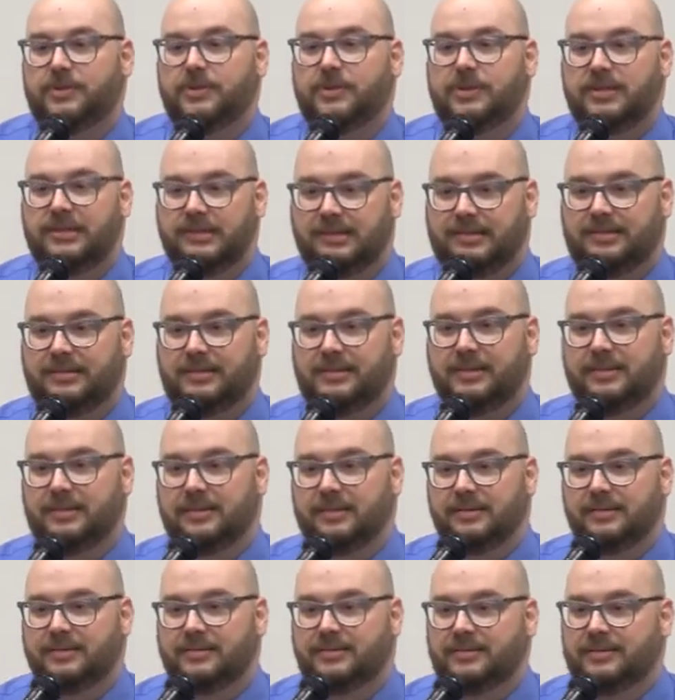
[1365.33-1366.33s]
This
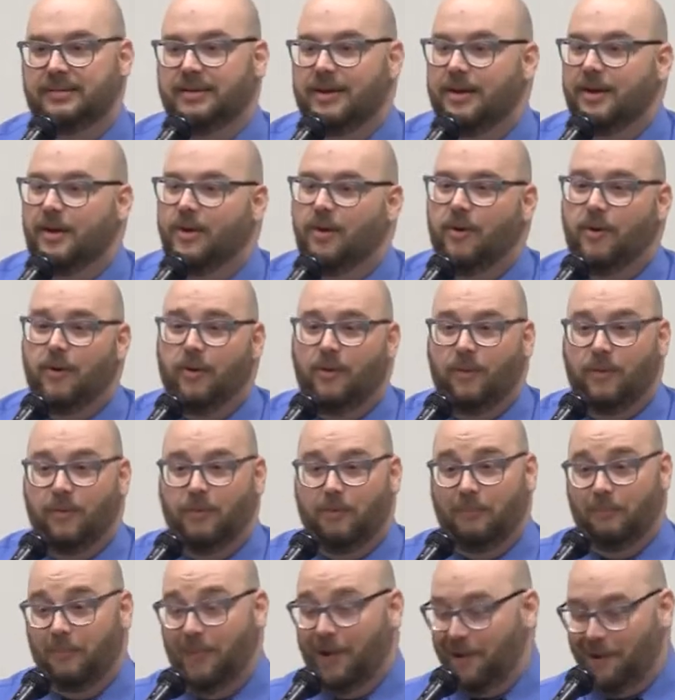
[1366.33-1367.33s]
is
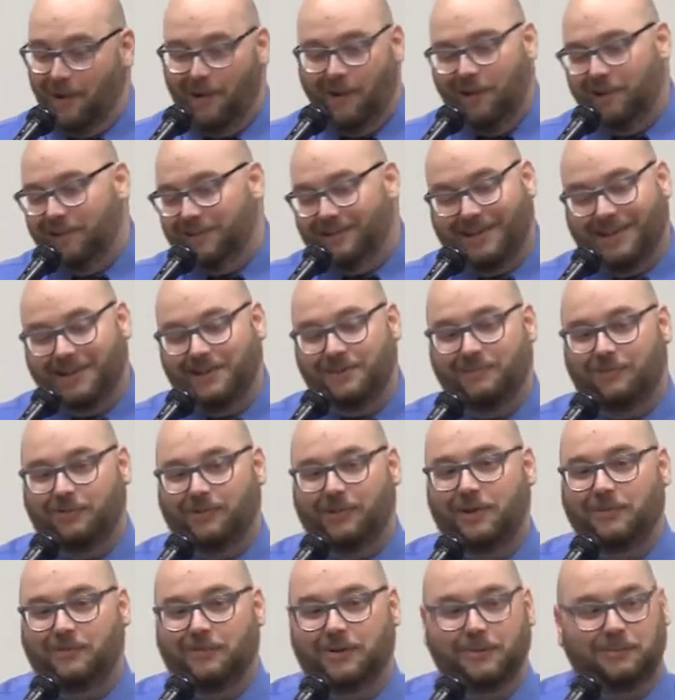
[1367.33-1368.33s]
my all-time
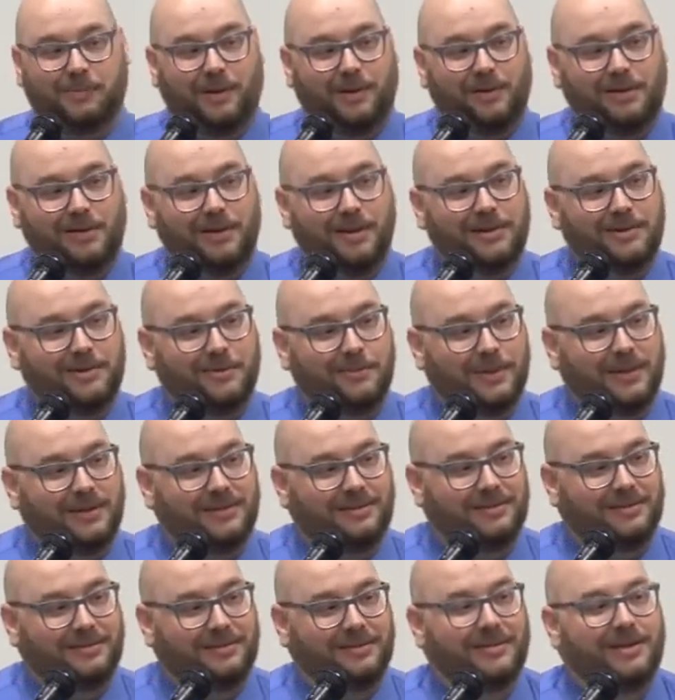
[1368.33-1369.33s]
favorite Pauline
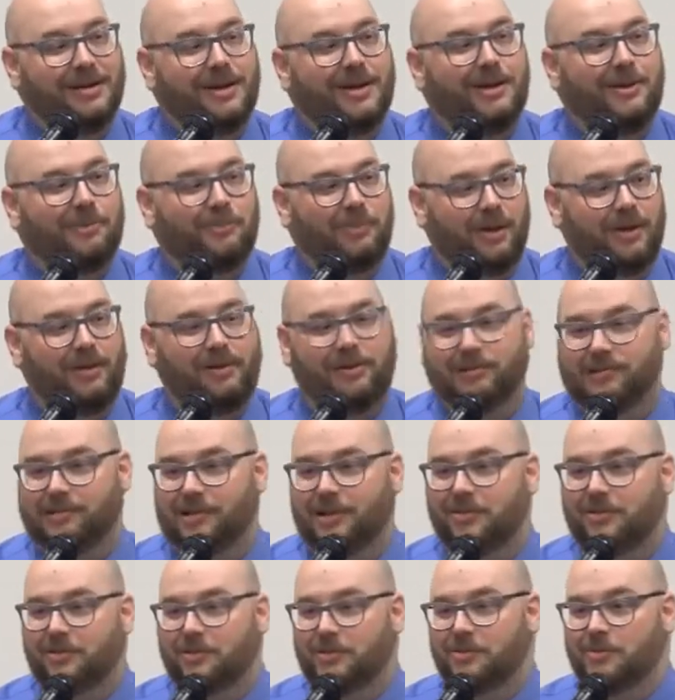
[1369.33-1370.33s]
epistle, Paul's
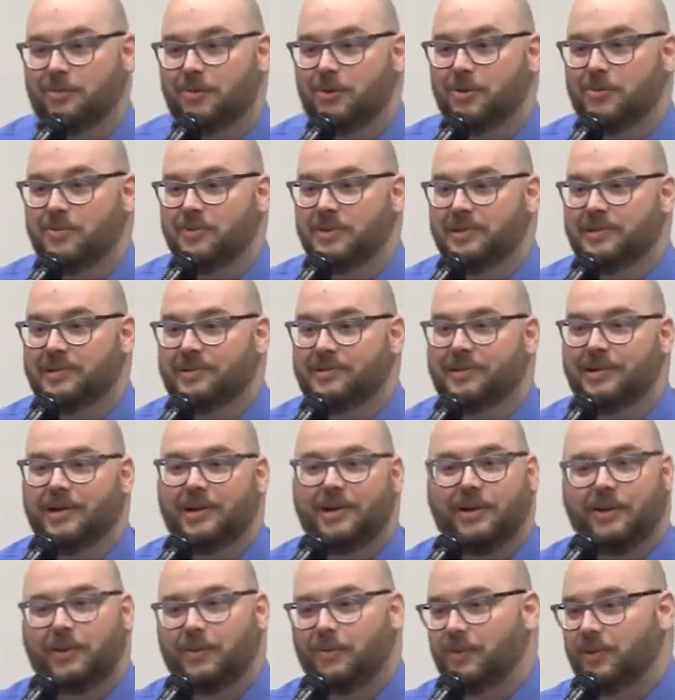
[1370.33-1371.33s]
letter to the Romans,
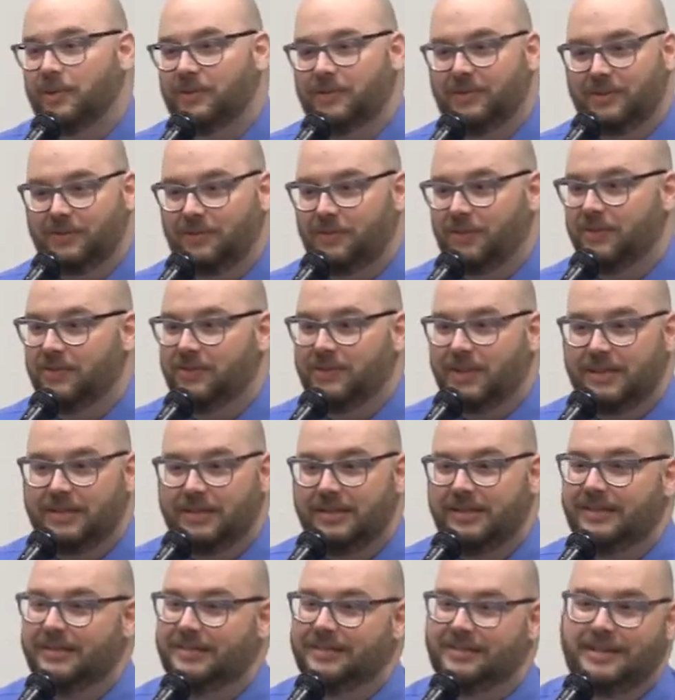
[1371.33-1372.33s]
which, if you
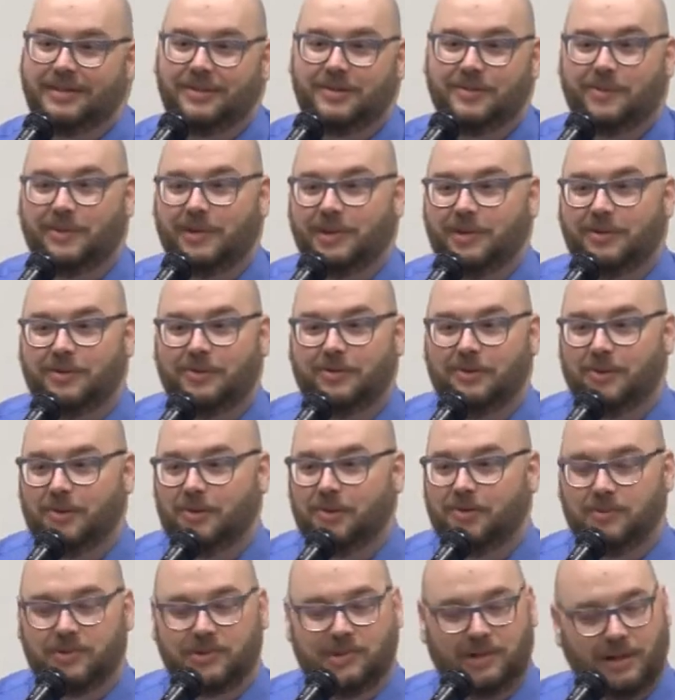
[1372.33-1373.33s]
studied this in any way, you
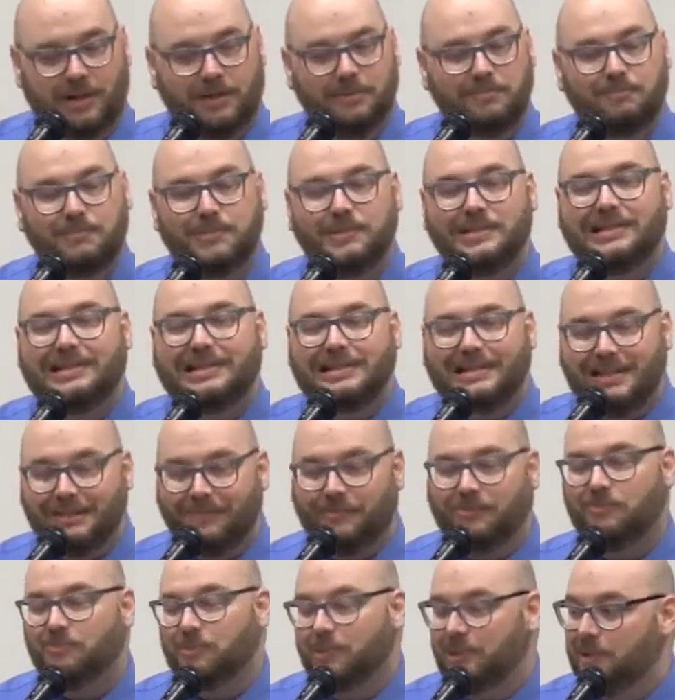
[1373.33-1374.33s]
know was
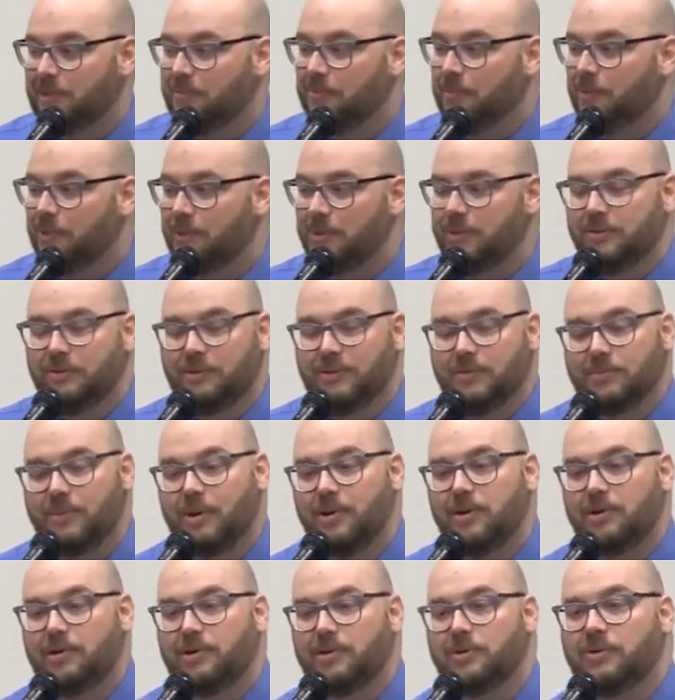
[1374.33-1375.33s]
unbelievably important to
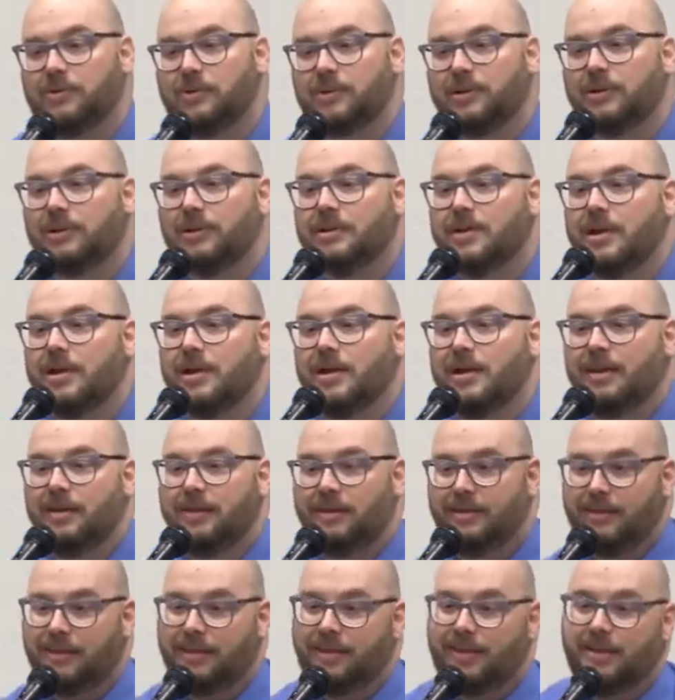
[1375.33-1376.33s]
Martin Luther
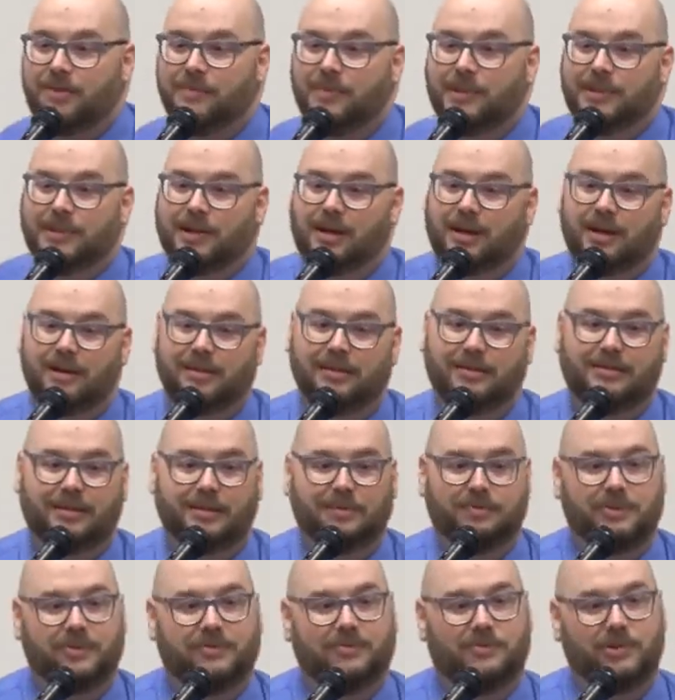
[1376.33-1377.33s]
in thinking about the
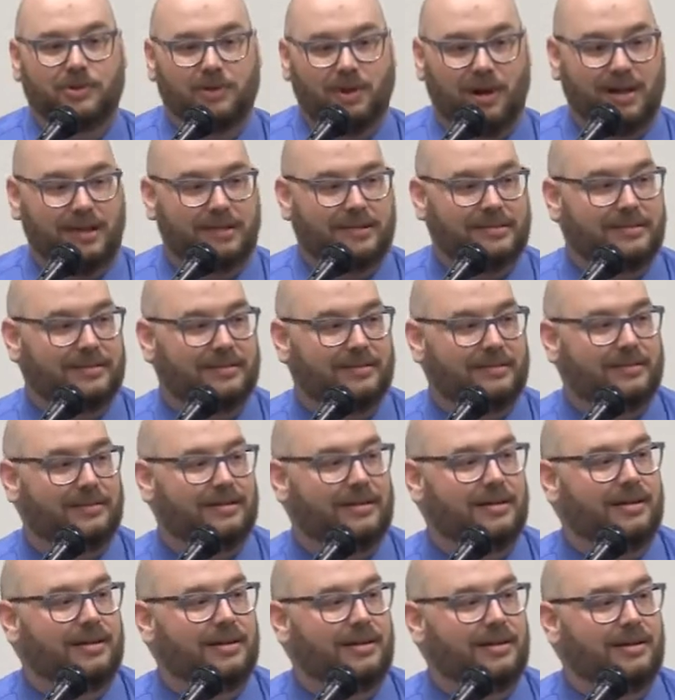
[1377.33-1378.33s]
concept of grace,
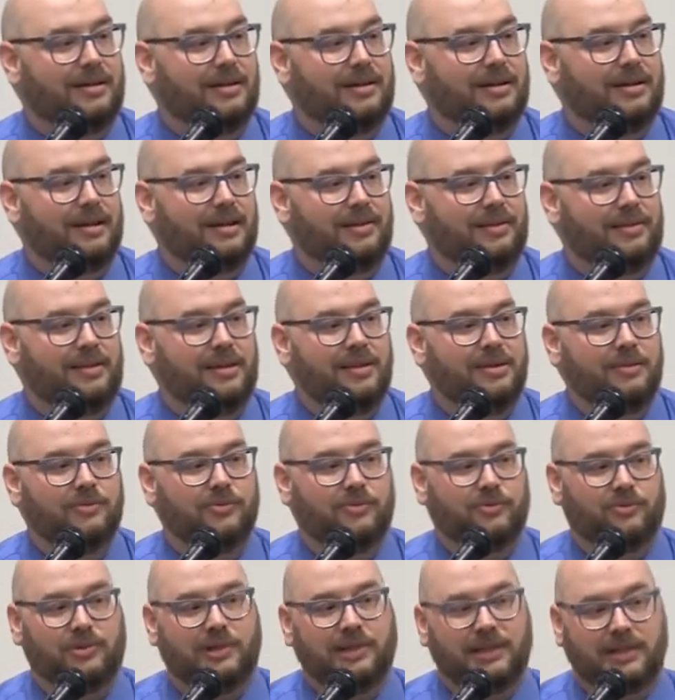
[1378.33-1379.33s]
uh, a thing
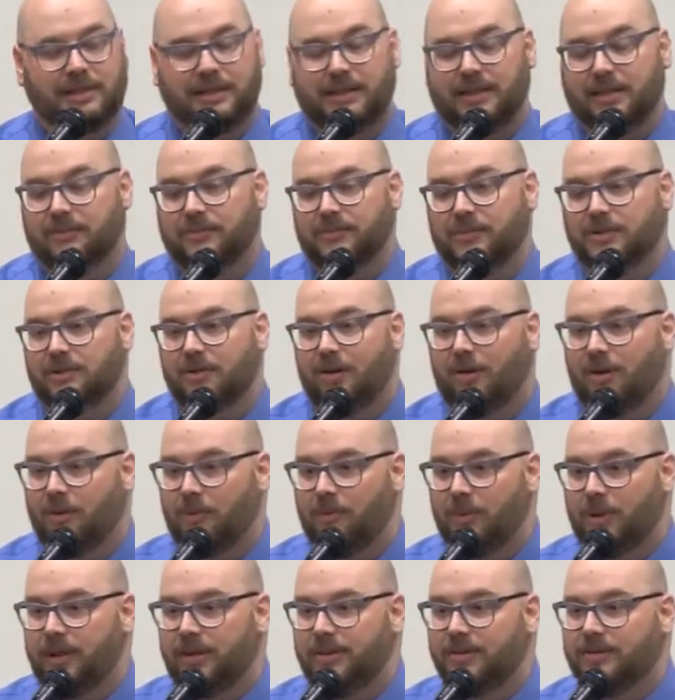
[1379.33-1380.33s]
freely given
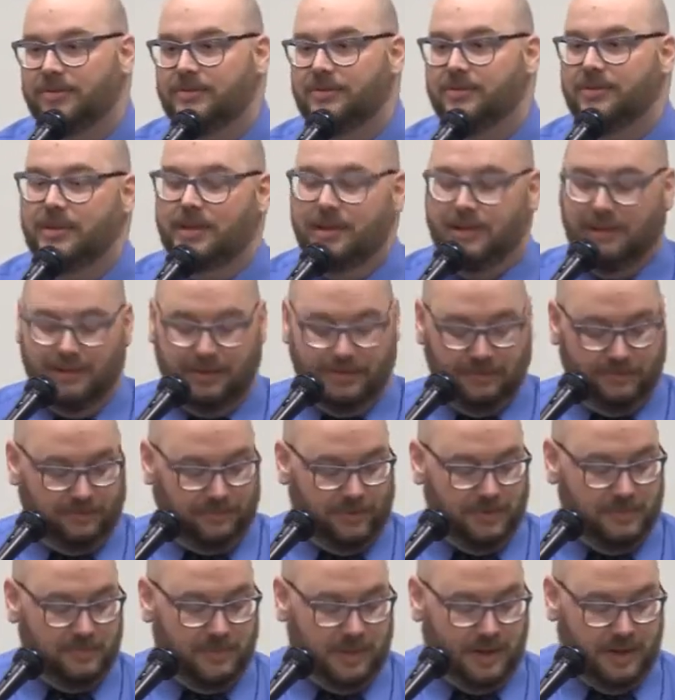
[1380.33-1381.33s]
always
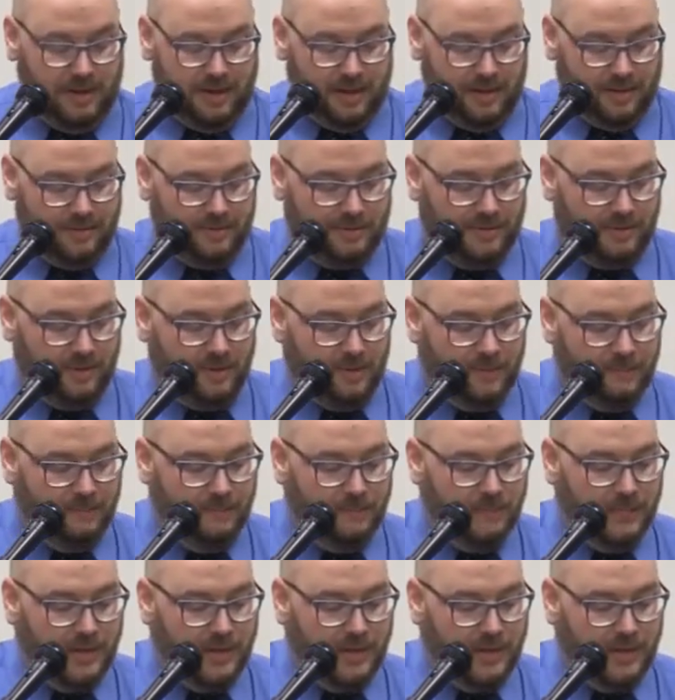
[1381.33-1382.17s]
from God. So